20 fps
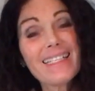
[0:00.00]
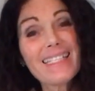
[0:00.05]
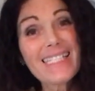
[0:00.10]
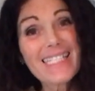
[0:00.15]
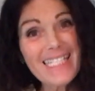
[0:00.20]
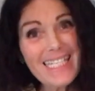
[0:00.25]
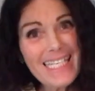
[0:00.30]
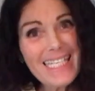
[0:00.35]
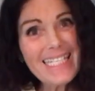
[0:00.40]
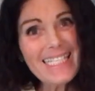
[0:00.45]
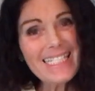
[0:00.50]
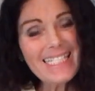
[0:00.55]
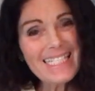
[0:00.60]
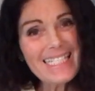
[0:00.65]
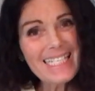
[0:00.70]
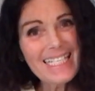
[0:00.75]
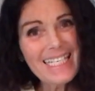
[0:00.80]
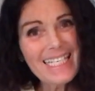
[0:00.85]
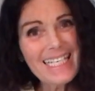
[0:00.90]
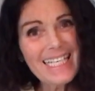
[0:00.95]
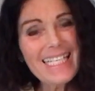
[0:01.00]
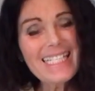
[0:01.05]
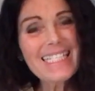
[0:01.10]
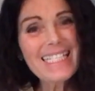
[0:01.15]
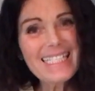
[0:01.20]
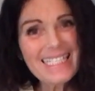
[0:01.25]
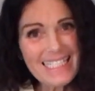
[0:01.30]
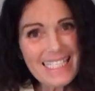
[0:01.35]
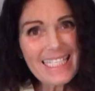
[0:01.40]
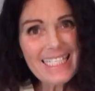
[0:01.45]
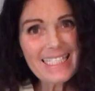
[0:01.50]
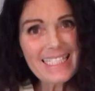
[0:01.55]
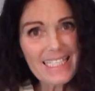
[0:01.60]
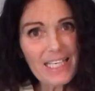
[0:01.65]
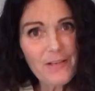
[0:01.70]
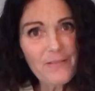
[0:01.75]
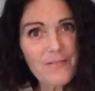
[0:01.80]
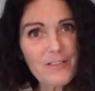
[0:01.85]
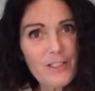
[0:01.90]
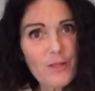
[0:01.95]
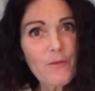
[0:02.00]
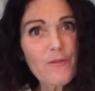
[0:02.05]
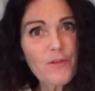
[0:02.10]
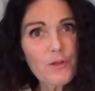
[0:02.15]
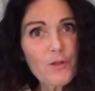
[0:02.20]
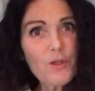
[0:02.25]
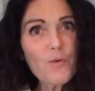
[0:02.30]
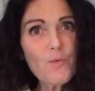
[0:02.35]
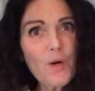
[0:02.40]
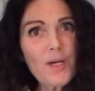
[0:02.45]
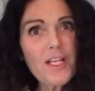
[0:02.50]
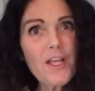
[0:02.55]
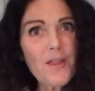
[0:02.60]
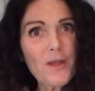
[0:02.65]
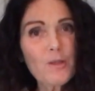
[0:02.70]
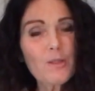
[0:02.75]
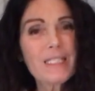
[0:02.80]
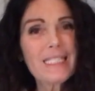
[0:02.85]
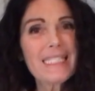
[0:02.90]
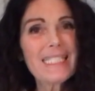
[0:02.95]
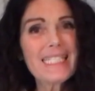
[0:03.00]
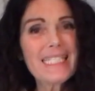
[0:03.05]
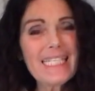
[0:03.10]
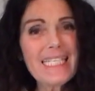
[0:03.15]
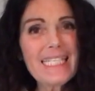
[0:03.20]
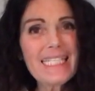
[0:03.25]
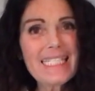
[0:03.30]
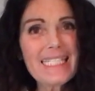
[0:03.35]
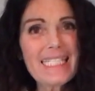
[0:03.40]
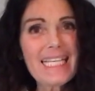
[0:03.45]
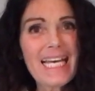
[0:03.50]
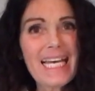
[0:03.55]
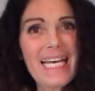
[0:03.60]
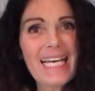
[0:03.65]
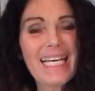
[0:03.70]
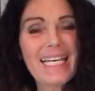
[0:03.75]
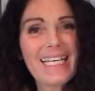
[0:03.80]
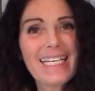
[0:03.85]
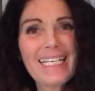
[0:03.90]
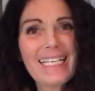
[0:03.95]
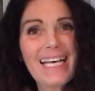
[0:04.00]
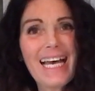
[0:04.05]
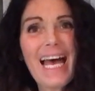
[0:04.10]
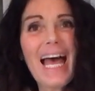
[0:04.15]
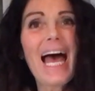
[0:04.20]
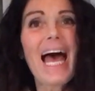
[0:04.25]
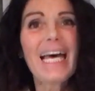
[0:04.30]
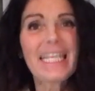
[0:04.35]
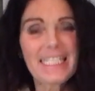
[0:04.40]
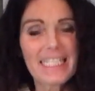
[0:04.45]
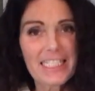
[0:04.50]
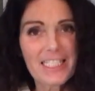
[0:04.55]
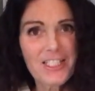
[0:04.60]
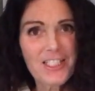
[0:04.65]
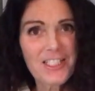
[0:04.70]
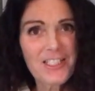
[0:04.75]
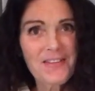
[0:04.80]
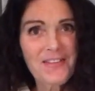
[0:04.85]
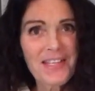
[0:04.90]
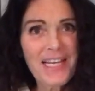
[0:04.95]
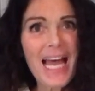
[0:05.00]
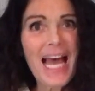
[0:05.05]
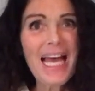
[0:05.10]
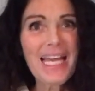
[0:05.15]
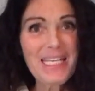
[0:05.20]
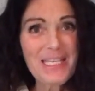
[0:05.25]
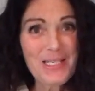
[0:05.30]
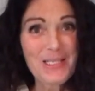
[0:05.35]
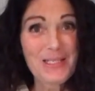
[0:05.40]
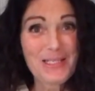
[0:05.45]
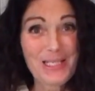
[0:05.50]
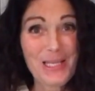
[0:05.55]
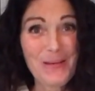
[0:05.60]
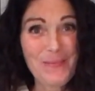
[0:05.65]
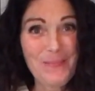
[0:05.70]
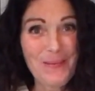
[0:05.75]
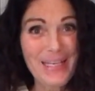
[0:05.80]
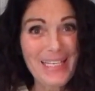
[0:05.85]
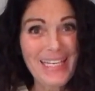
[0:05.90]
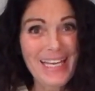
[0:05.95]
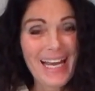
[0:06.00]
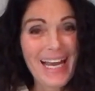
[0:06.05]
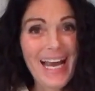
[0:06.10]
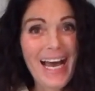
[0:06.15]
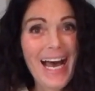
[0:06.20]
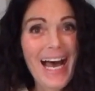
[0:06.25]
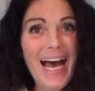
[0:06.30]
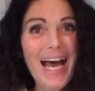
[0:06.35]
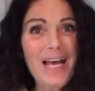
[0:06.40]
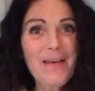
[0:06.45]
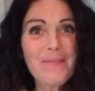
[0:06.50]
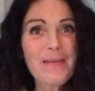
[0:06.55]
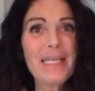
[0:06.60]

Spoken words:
Cheese is addictive. So if you're one of those cheese addicts that I used to be, I